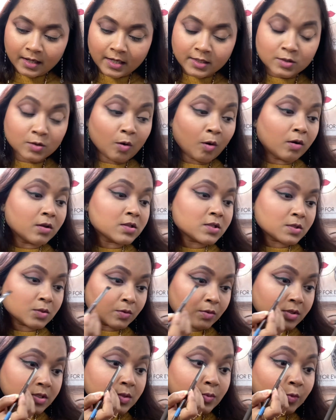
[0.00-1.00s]
also
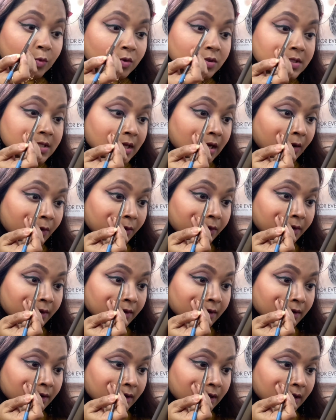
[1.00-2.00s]
smooths out
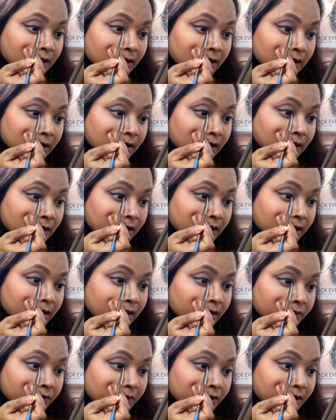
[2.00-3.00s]
and give
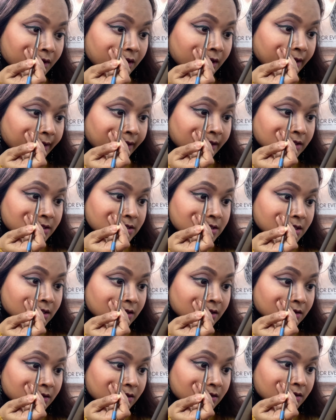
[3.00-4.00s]
it a nice
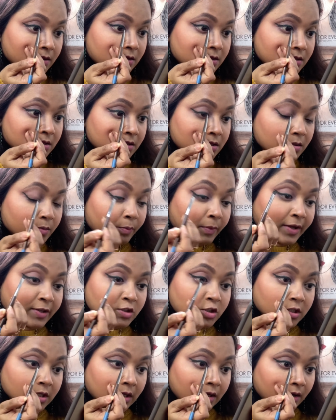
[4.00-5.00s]

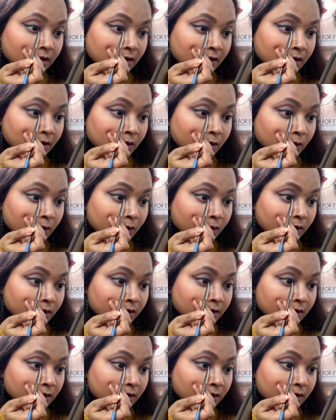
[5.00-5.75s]
smudgy look,